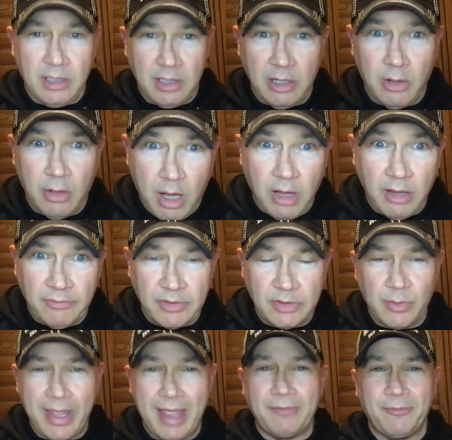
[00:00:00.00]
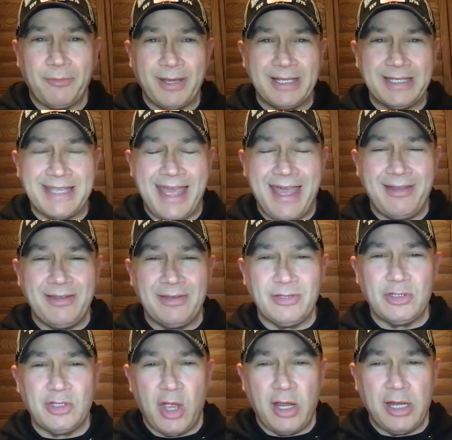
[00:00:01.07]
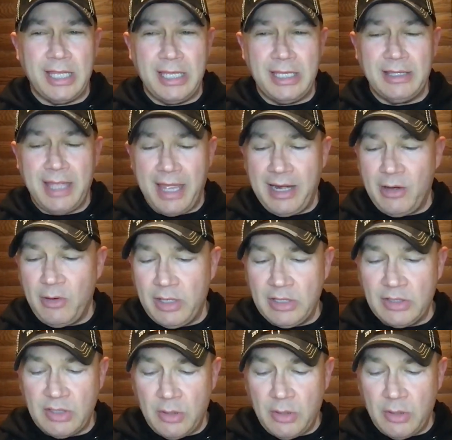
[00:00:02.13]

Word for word: you know, all of us, we have friends out in Shawnee in that area.